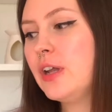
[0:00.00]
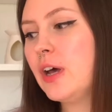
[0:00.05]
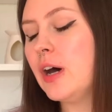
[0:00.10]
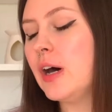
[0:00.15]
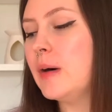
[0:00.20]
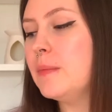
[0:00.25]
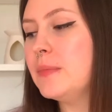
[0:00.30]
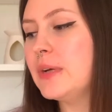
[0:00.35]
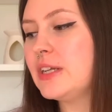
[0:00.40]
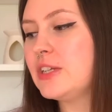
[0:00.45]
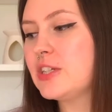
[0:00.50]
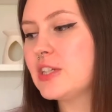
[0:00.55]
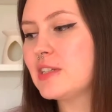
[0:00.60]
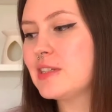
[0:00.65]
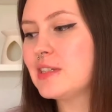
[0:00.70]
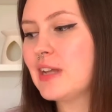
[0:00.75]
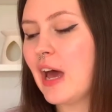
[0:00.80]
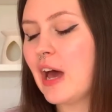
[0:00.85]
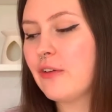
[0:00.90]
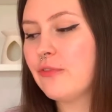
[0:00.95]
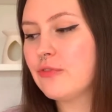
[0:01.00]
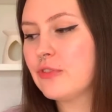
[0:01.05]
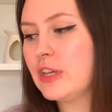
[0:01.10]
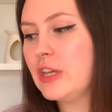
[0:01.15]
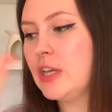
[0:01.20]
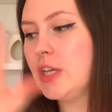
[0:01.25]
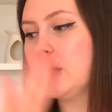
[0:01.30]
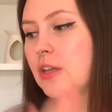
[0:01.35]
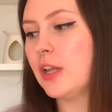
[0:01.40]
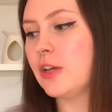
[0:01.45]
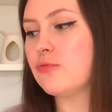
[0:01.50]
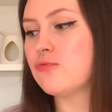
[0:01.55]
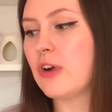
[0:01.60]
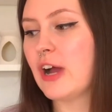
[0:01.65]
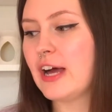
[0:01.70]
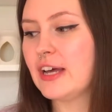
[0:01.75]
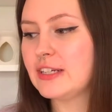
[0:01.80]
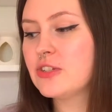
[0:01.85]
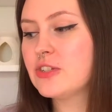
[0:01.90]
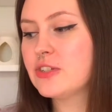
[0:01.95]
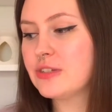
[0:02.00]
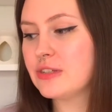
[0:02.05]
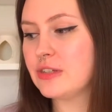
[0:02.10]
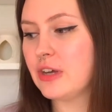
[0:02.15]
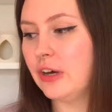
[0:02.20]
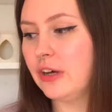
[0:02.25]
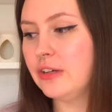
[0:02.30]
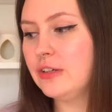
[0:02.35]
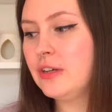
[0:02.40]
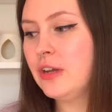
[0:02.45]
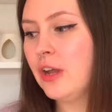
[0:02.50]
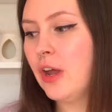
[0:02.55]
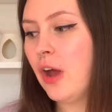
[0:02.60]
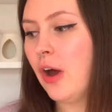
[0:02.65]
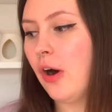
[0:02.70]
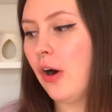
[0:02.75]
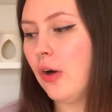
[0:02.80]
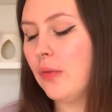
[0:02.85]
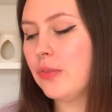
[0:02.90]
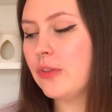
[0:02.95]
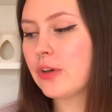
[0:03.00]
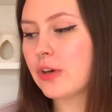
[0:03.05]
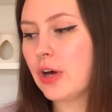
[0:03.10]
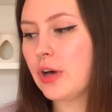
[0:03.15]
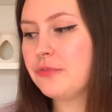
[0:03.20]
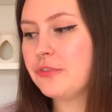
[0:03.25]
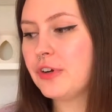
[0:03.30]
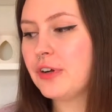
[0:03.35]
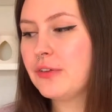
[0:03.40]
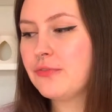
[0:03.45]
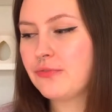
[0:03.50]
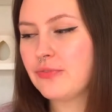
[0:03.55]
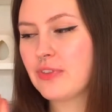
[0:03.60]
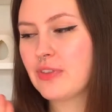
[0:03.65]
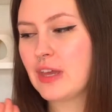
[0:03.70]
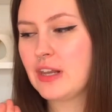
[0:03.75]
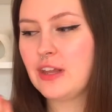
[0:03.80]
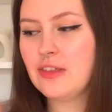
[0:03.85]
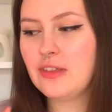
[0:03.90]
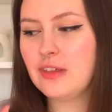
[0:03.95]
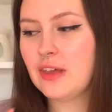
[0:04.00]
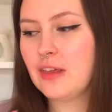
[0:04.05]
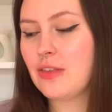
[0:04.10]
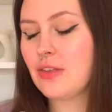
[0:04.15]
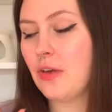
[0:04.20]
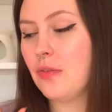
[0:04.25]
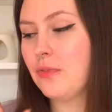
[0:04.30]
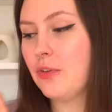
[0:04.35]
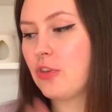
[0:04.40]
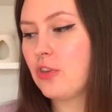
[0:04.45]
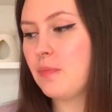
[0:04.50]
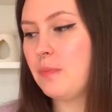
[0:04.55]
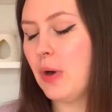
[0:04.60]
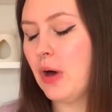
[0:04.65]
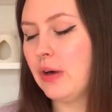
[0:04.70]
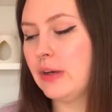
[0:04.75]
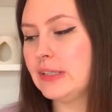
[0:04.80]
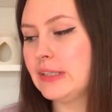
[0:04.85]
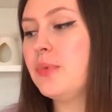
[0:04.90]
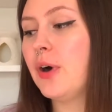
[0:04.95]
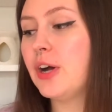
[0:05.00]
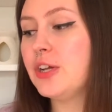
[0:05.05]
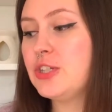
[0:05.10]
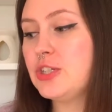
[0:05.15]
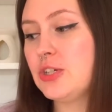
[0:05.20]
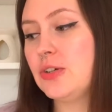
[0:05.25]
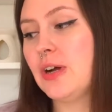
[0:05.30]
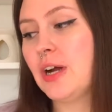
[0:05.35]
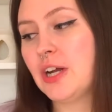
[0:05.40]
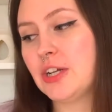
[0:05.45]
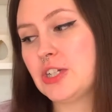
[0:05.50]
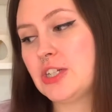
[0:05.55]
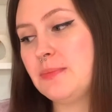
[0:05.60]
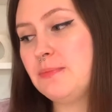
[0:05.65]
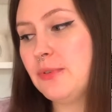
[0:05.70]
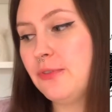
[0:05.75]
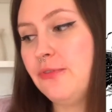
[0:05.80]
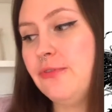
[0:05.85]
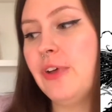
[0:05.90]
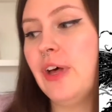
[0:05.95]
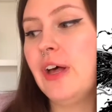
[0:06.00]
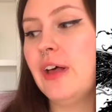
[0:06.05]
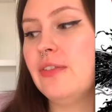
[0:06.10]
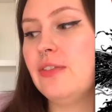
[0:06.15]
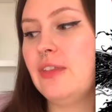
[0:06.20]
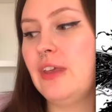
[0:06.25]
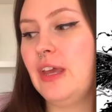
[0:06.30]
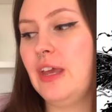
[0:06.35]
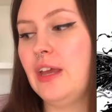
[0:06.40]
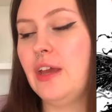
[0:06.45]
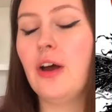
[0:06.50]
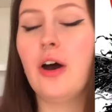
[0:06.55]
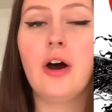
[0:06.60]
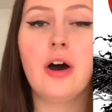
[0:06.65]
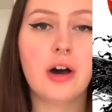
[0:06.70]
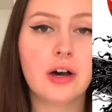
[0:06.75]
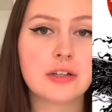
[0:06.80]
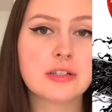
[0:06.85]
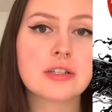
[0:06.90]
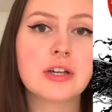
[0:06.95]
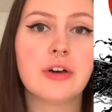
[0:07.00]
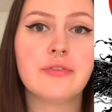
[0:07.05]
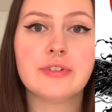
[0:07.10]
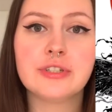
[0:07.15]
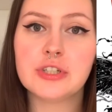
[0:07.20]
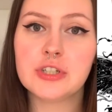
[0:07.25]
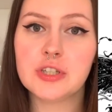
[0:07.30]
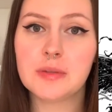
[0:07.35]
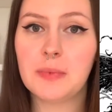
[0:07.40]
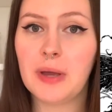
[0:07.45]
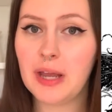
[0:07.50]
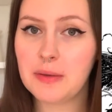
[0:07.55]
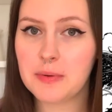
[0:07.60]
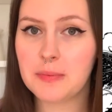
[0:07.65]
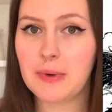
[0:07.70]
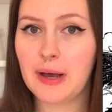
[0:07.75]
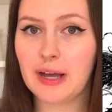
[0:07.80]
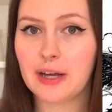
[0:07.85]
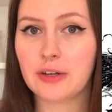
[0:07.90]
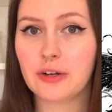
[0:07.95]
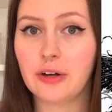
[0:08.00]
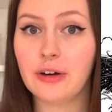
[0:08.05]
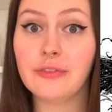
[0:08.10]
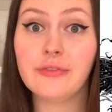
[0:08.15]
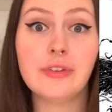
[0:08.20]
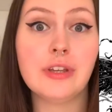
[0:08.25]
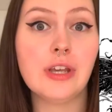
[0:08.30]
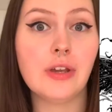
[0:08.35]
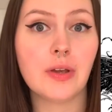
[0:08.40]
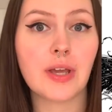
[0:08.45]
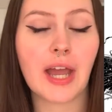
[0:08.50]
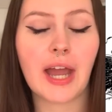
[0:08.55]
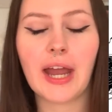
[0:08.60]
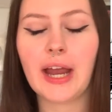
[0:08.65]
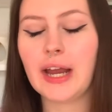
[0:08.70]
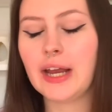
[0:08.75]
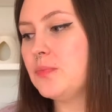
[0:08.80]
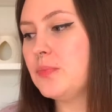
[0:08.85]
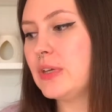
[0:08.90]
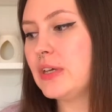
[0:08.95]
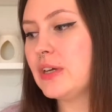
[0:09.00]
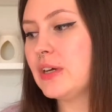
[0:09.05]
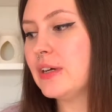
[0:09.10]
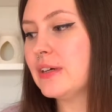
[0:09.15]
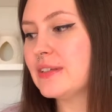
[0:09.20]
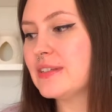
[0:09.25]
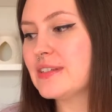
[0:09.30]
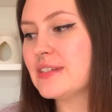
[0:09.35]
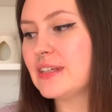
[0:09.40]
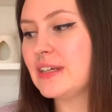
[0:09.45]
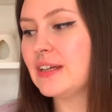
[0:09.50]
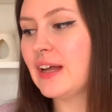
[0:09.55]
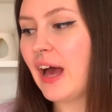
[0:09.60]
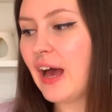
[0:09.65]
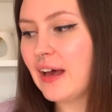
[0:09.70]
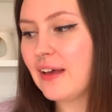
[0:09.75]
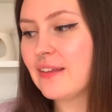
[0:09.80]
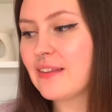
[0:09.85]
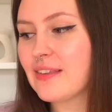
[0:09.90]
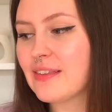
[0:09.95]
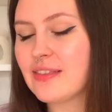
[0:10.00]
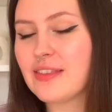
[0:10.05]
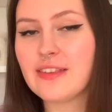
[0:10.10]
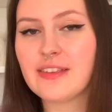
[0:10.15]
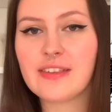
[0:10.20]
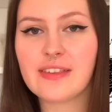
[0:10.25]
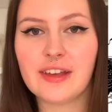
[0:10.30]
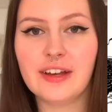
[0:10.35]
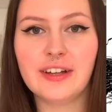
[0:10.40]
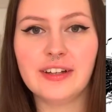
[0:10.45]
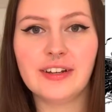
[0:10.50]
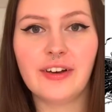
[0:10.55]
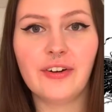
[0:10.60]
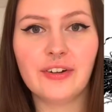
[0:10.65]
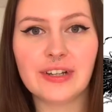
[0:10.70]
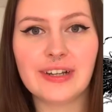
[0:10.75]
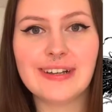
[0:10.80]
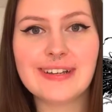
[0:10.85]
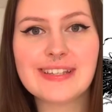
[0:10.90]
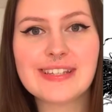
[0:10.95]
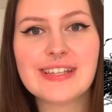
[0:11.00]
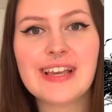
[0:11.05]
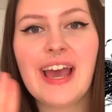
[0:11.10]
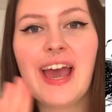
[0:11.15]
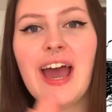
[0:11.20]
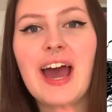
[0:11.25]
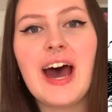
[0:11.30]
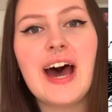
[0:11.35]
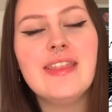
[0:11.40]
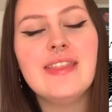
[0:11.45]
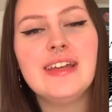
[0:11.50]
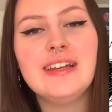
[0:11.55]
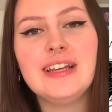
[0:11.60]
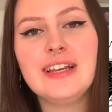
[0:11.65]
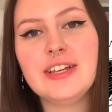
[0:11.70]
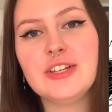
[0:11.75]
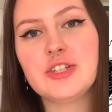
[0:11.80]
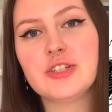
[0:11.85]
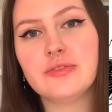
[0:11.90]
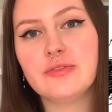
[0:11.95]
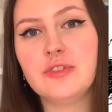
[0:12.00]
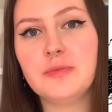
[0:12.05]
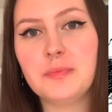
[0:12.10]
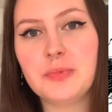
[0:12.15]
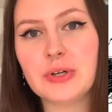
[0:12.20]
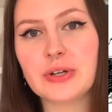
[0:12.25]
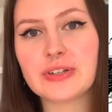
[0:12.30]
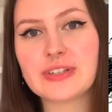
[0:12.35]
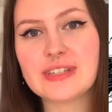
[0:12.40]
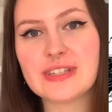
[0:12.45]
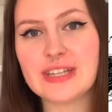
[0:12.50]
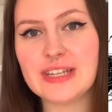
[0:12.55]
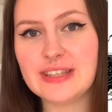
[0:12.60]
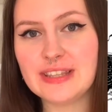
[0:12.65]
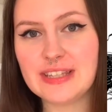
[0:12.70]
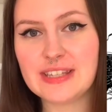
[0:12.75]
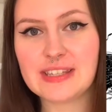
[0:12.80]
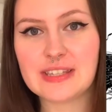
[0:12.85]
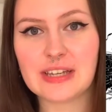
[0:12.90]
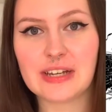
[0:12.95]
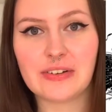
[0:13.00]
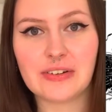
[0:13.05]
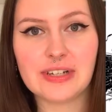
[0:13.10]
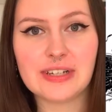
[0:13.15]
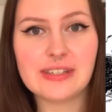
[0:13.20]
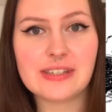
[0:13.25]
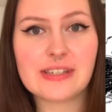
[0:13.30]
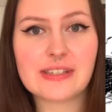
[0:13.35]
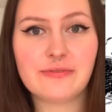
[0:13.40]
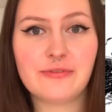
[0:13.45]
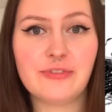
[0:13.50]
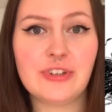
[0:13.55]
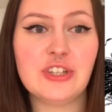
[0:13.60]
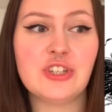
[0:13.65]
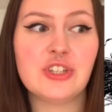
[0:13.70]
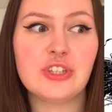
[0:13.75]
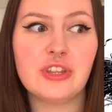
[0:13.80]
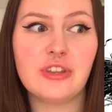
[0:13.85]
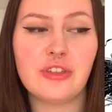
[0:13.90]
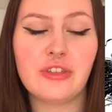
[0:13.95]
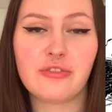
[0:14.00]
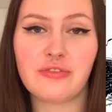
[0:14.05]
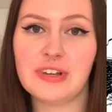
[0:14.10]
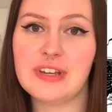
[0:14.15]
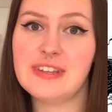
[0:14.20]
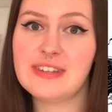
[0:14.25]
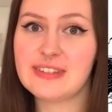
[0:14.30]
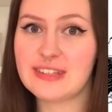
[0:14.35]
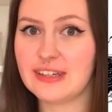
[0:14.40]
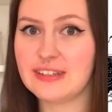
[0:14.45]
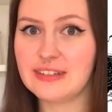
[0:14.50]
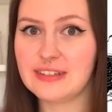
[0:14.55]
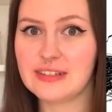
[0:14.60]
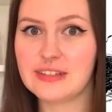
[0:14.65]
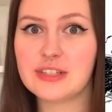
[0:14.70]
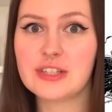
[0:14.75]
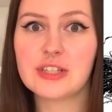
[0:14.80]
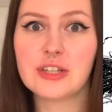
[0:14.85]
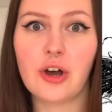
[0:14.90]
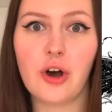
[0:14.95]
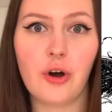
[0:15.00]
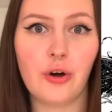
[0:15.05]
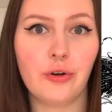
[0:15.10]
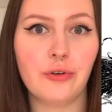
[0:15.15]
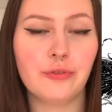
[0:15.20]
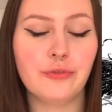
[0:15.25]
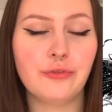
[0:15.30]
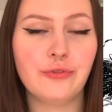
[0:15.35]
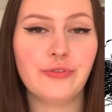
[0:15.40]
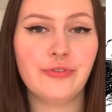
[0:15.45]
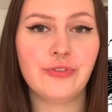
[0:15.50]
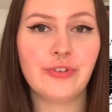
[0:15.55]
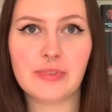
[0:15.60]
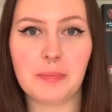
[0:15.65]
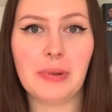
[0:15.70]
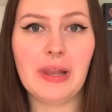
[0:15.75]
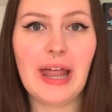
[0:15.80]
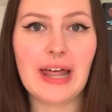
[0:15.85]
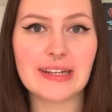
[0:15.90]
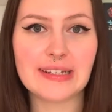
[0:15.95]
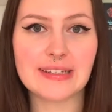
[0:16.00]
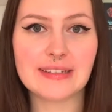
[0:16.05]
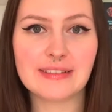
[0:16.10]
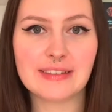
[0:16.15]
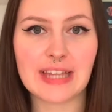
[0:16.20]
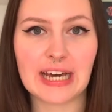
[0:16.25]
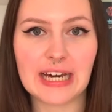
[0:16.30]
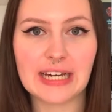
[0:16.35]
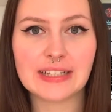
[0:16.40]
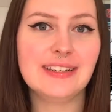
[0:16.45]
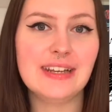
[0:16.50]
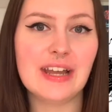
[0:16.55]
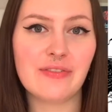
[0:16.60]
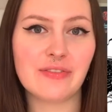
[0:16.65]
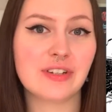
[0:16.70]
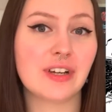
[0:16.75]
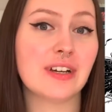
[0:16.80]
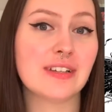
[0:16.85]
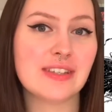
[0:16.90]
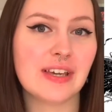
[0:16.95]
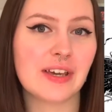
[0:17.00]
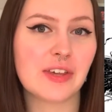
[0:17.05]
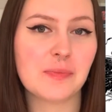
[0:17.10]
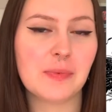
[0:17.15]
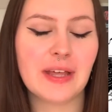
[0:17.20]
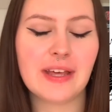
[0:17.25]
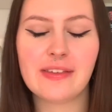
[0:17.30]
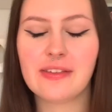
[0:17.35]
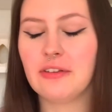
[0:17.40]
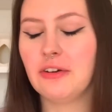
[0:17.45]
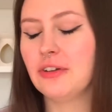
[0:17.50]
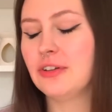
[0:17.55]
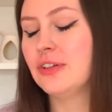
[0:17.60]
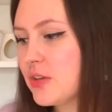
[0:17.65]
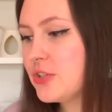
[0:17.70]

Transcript: It doesn't have the like red sun on the cover, instead I think it's on the spine, but I do actually prefer the hardcover to the paperback of the UK because it has the sun on it, and then each of the books in the series feature the three suns of the planet that Nevernight takes place on.